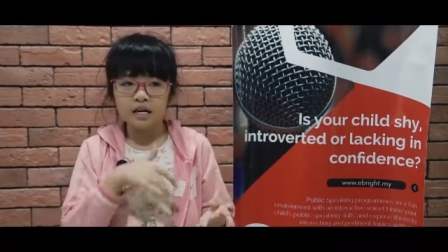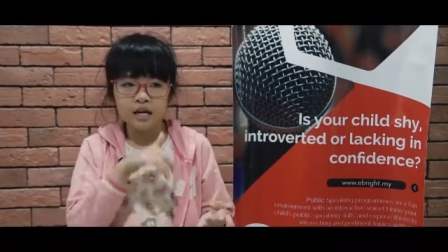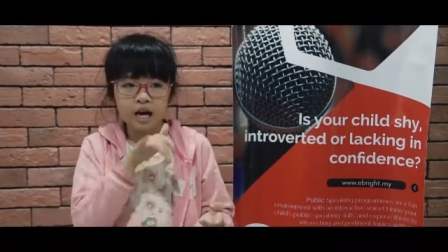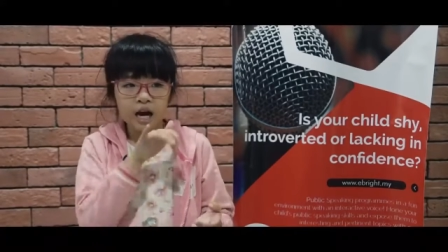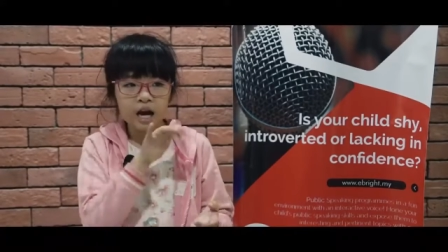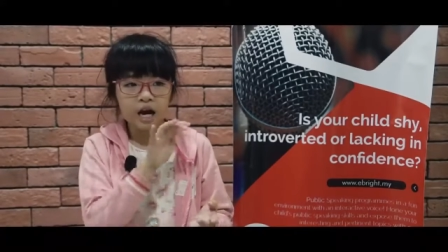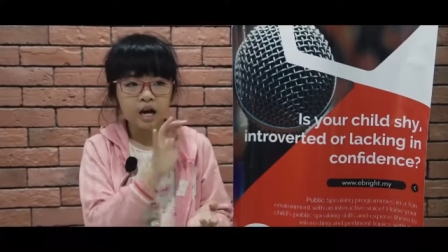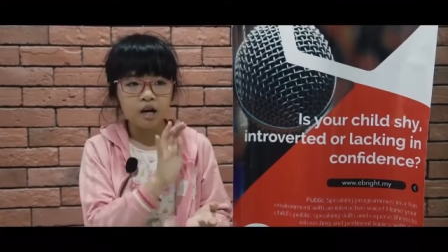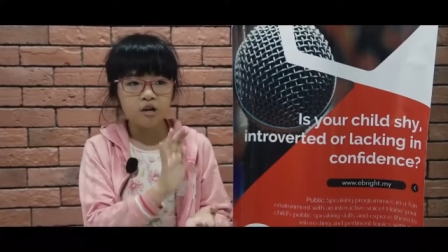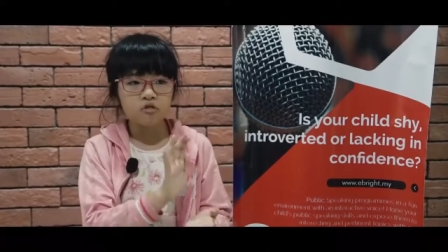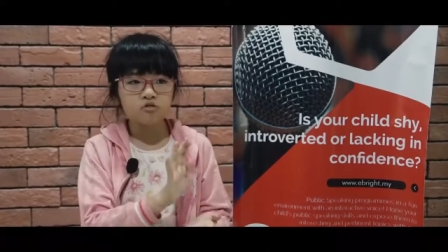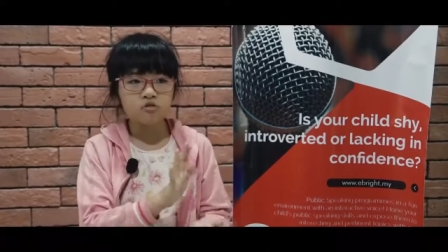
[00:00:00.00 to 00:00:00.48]

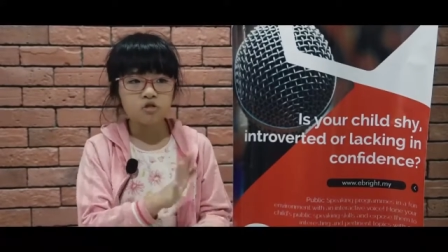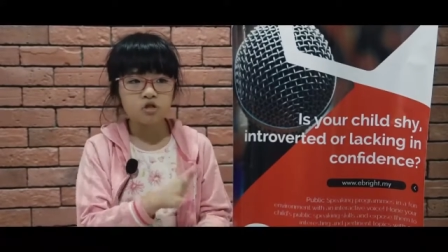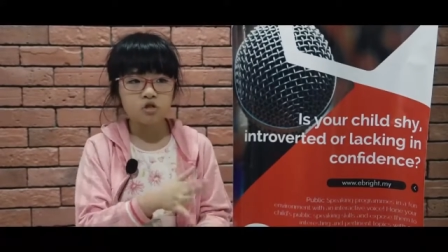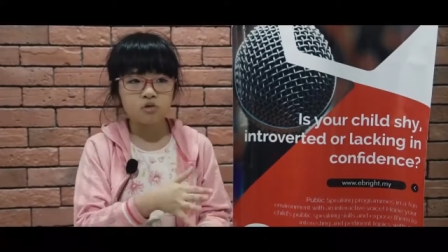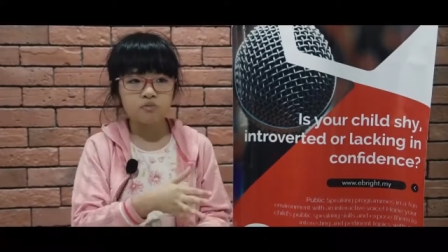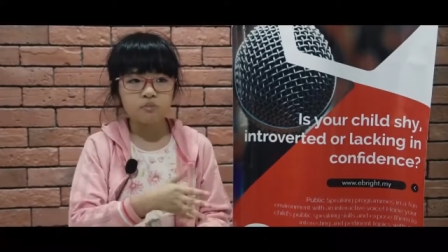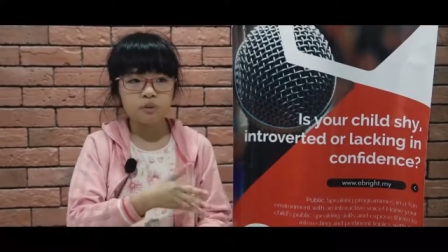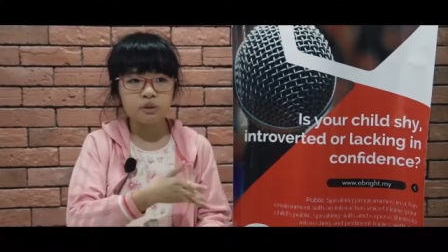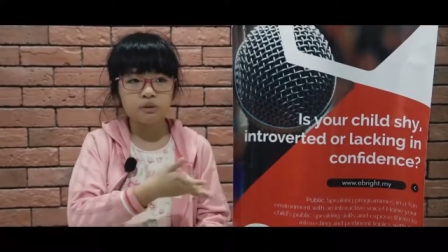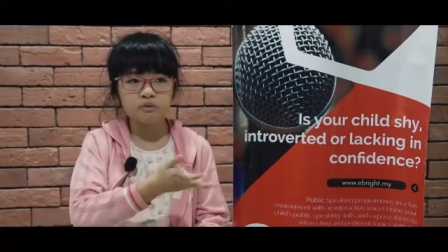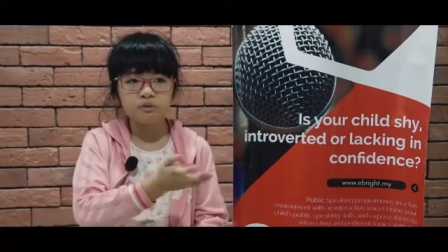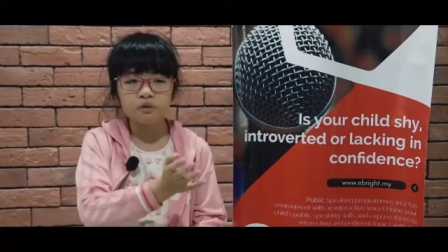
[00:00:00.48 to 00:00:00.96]
how to
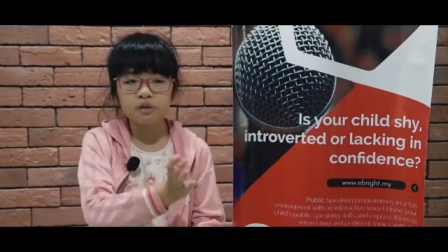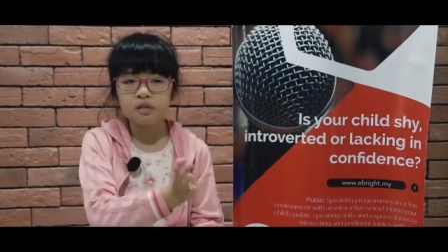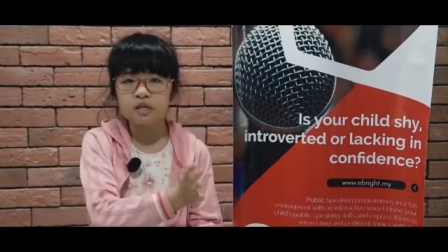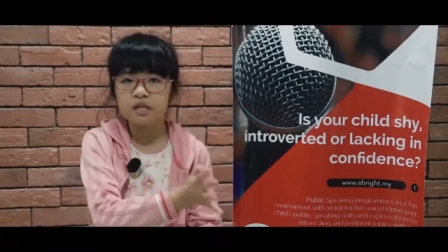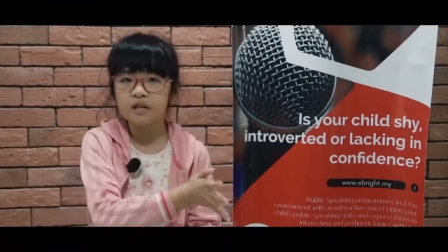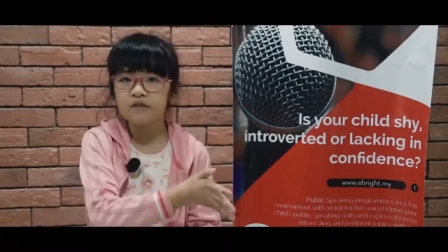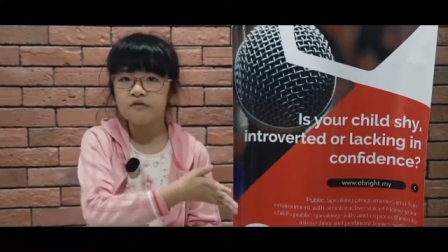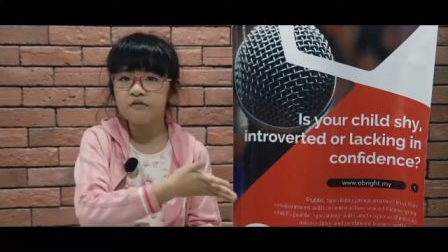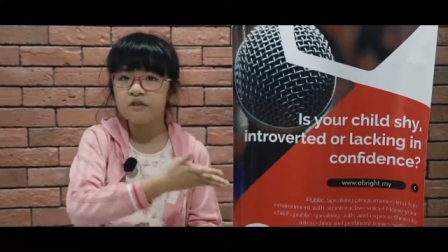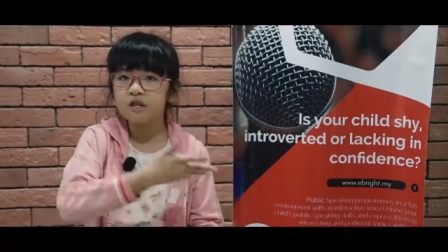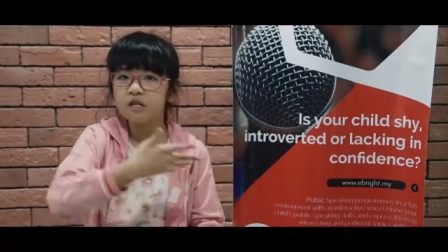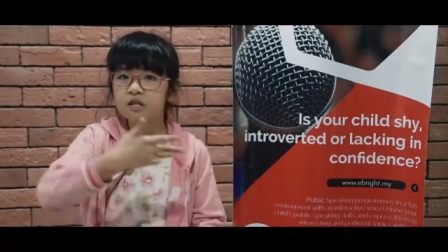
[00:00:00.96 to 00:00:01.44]
speak with
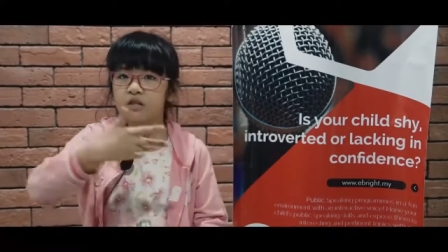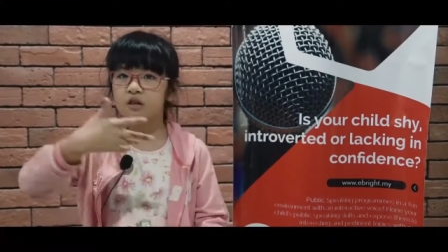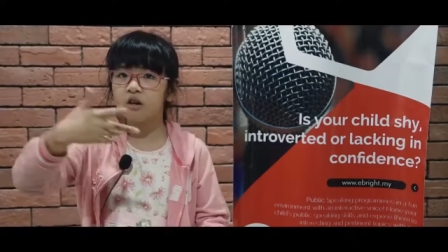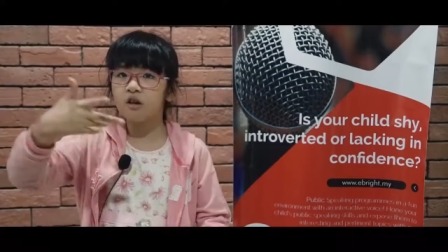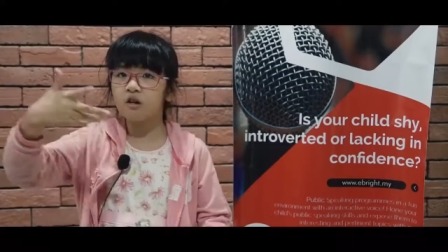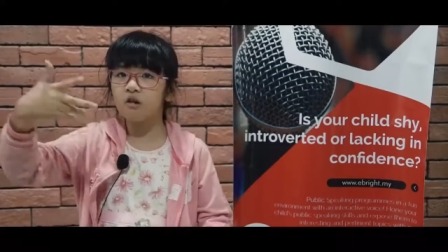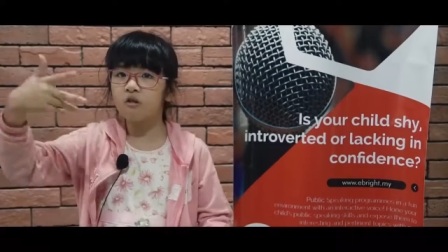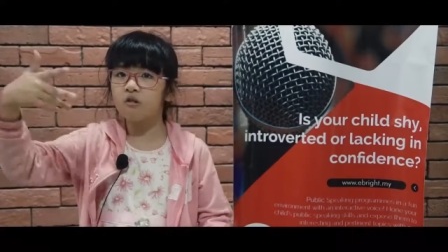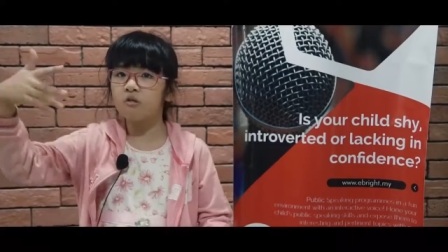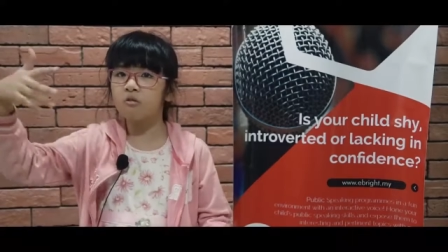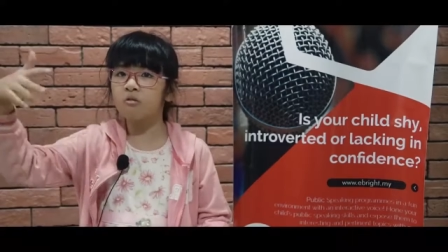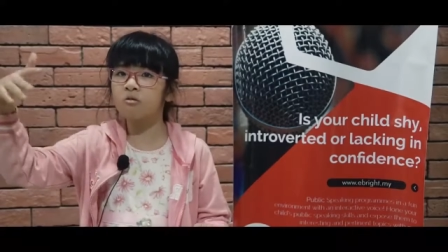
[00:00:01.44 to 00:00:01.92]
different
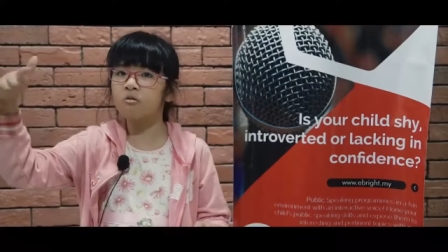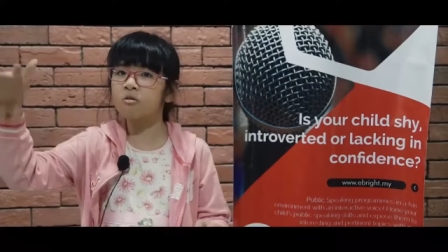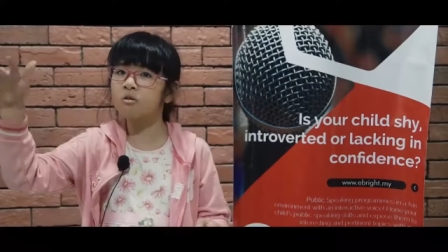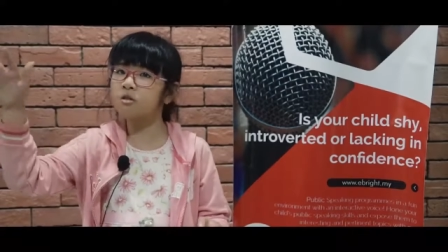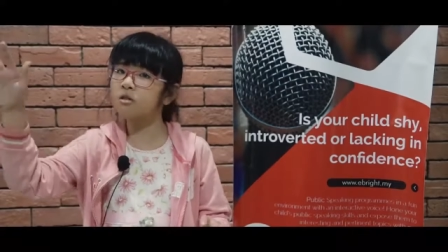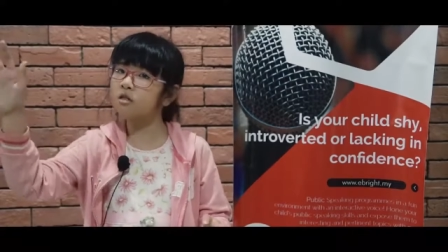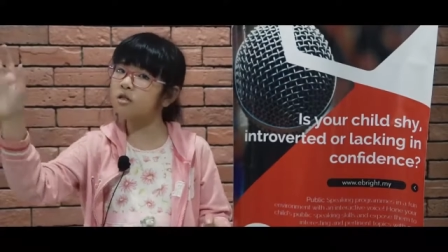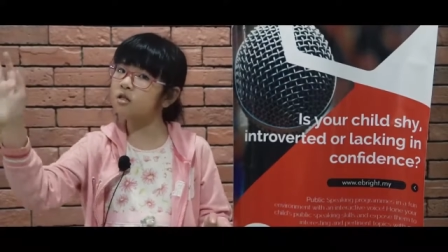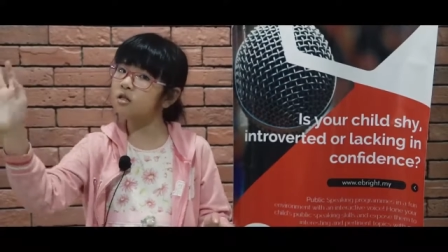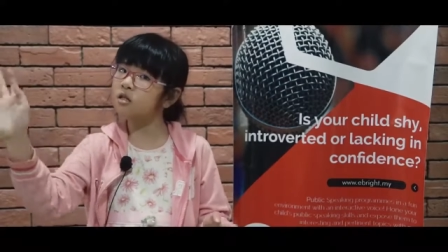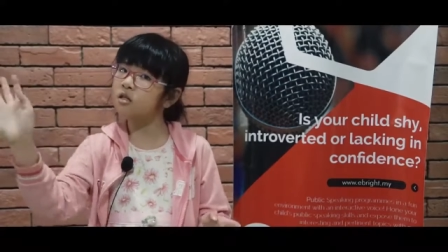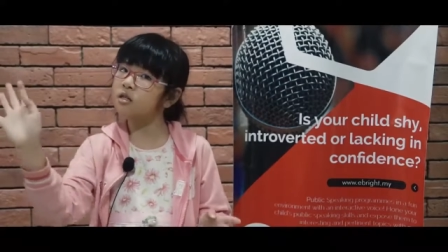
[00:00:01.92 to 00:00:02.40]

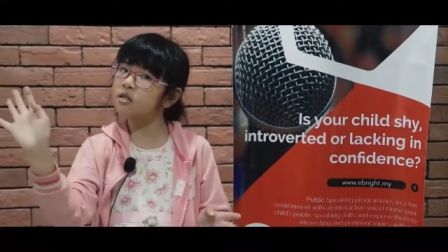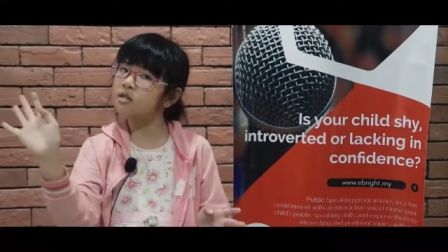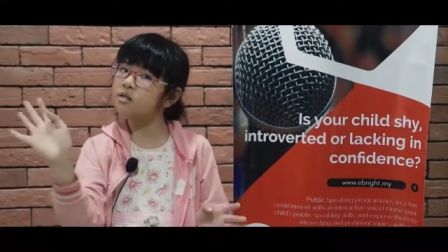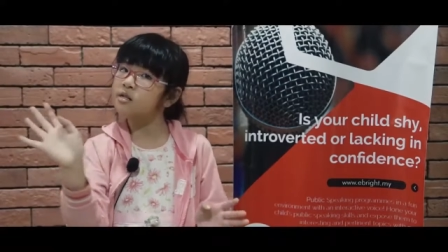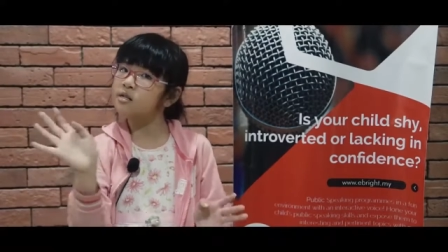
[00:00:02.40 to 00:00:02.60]
tones.